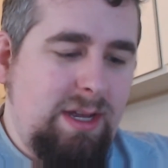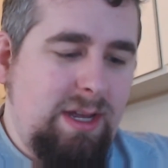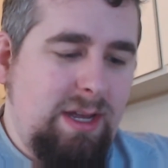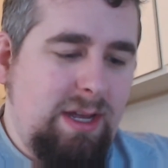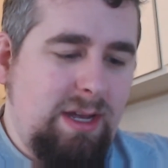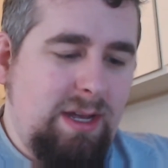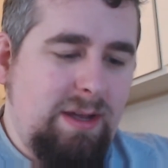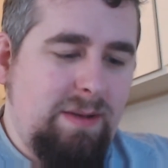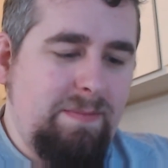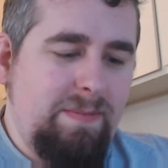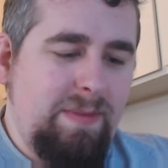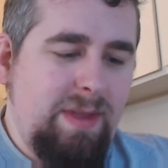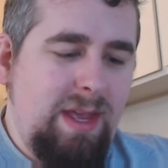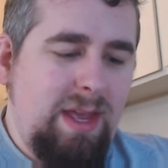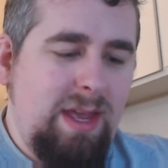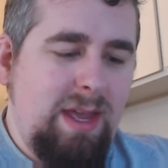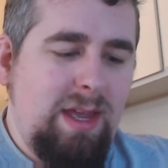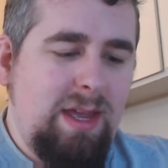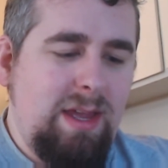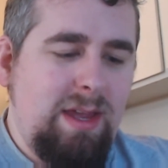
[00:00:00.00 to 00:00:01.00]
Um,
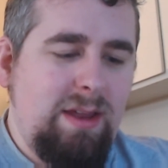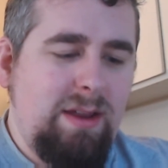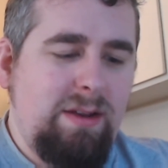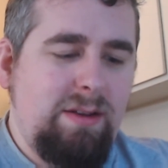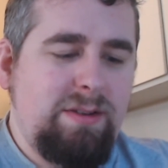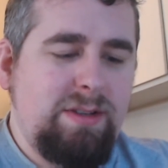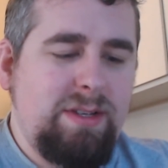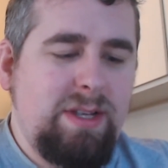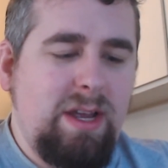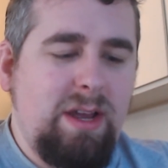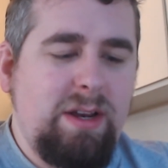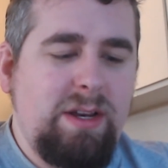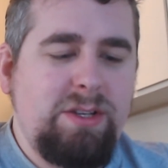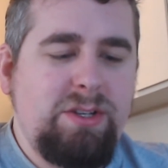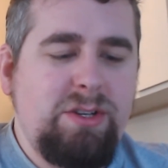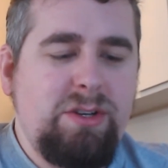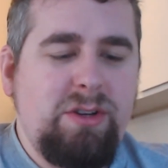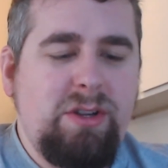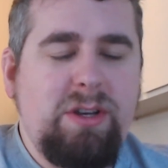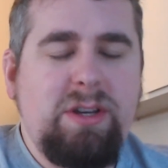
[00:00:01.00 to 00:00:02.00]
and
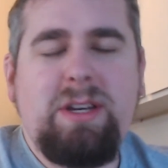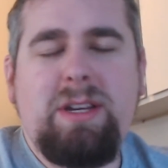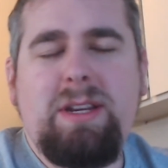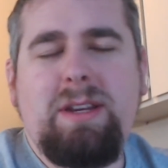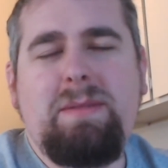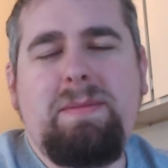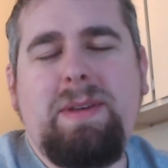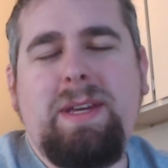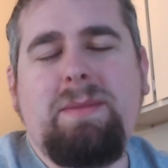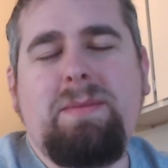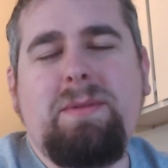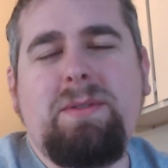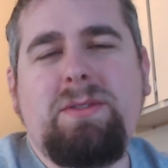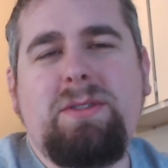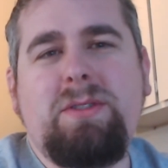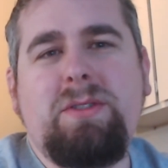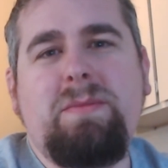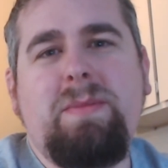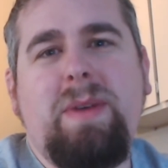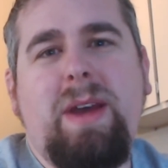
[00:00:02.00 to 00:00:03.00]
Psionics, you're going to need to be able
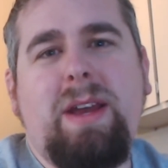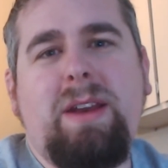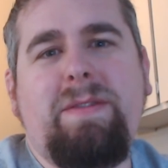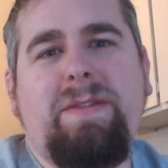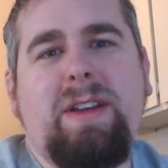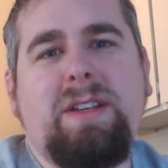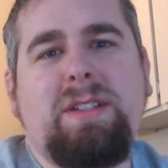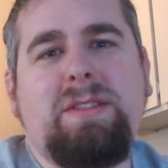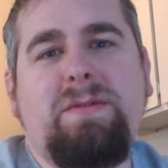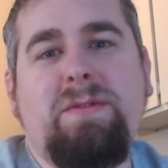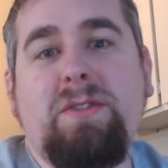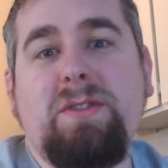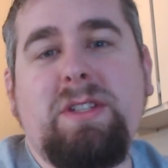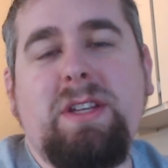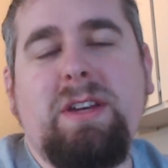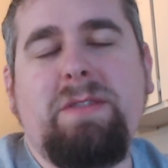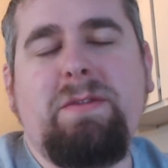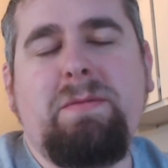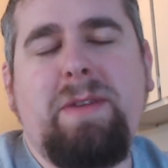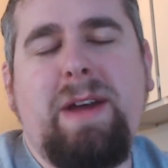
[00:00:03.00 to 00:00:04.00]
to manifest first
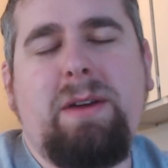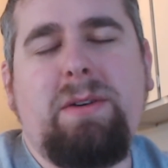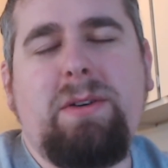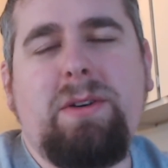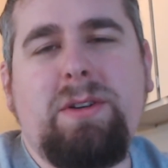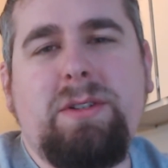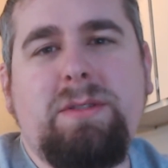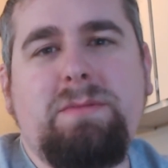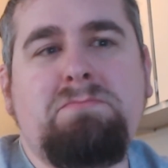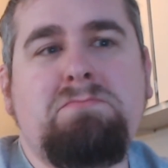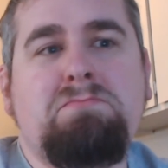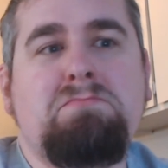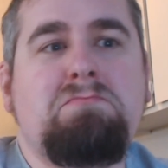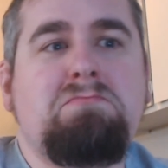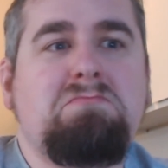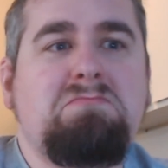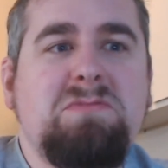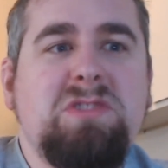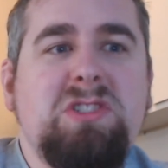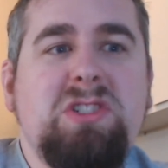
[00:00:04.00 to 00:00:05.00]
level powers.
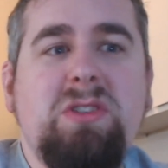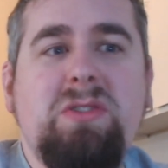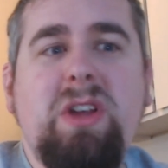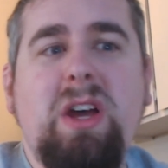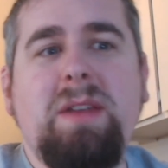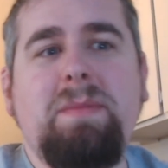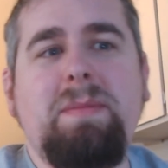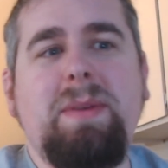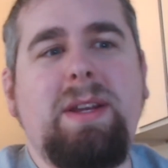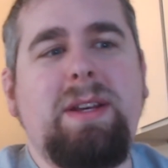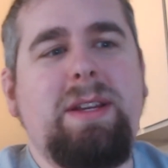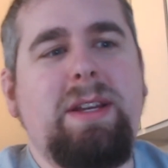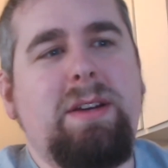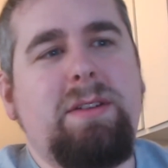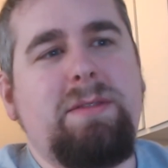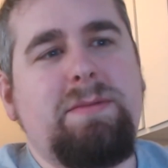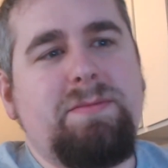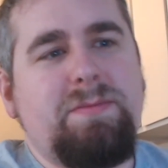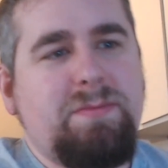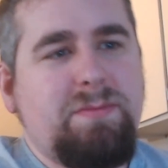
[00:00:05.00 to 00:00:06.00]
So not a big deal.
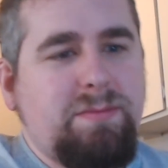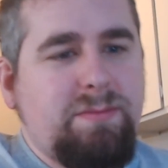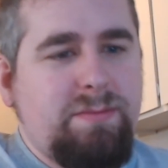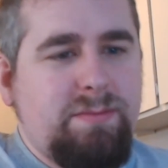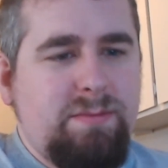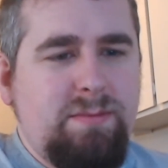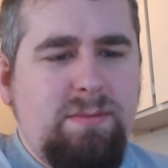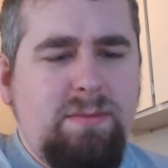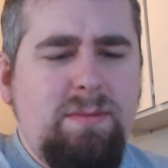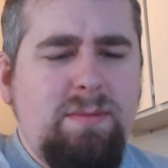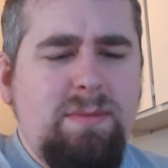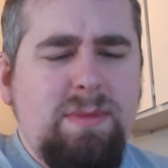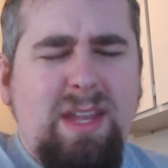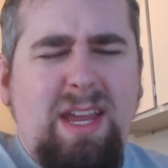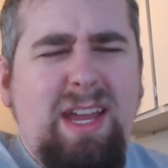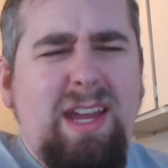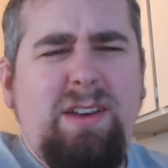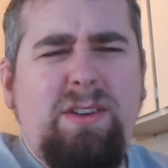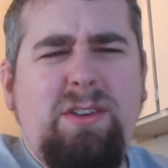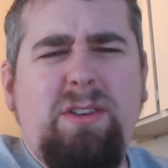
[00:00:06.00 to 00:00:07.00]

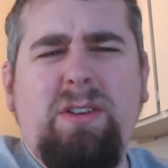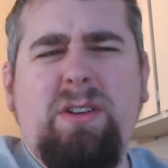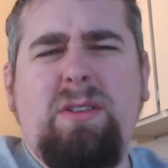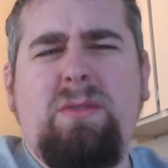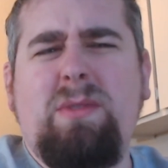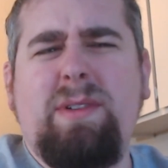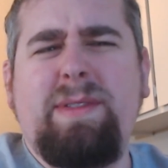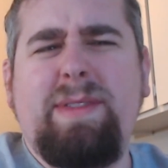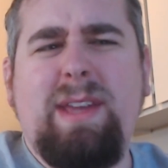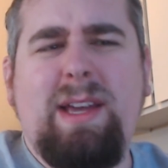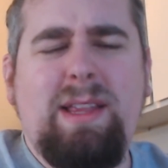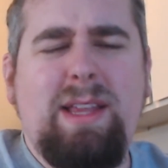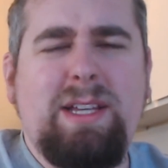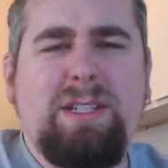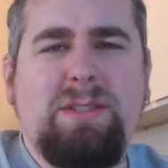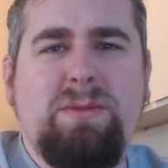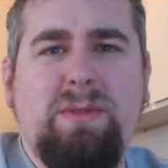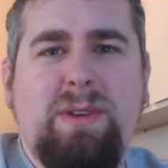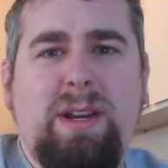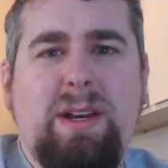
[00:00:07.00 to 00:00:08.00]
And you're going to want that
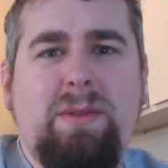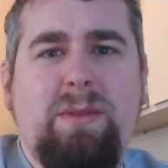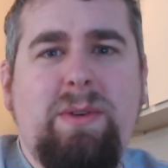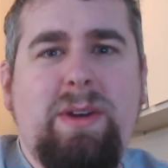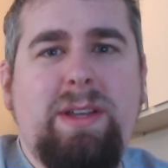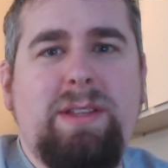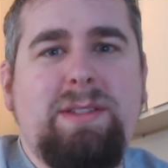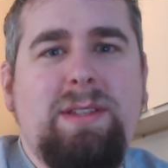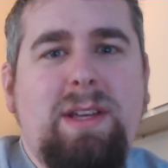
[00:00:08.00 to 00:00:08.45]
last one anyways.